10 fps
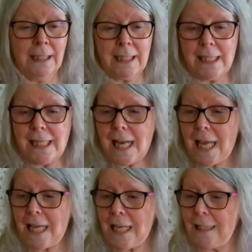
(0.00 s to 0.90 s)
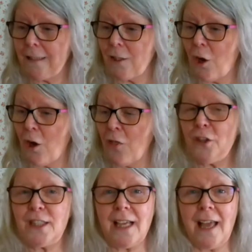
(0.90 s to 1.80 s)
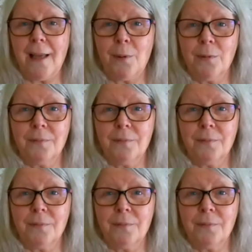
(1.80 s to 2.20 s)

He laid it on the table.